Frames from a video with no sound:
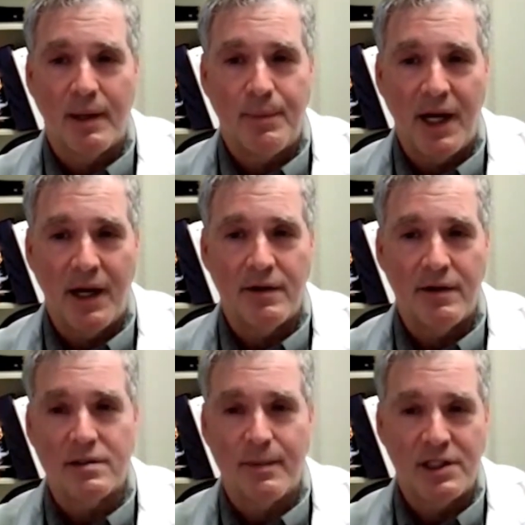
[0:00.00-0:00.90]
my
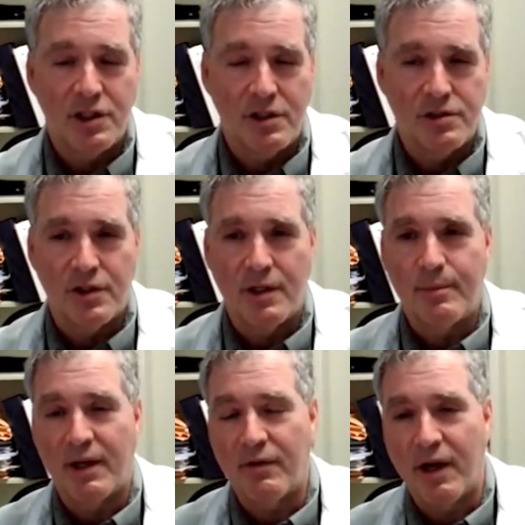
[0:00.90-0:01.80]
parents, my
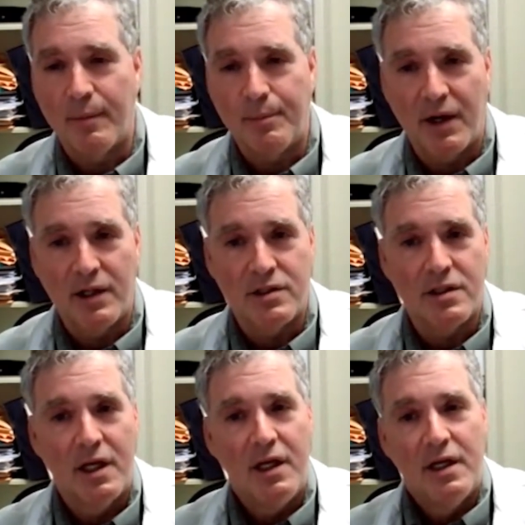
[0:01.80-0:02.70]
children, my
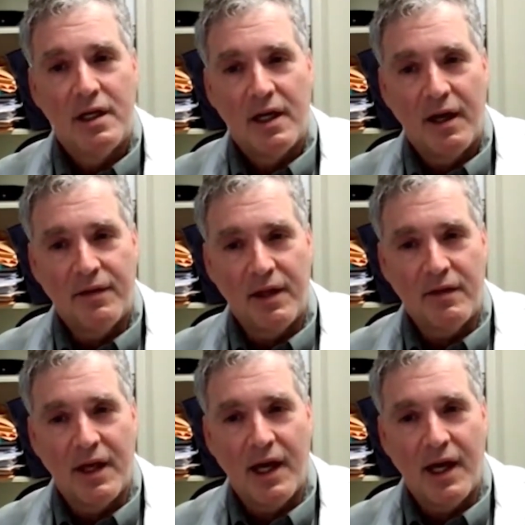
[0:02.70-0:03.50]
grandparents. I think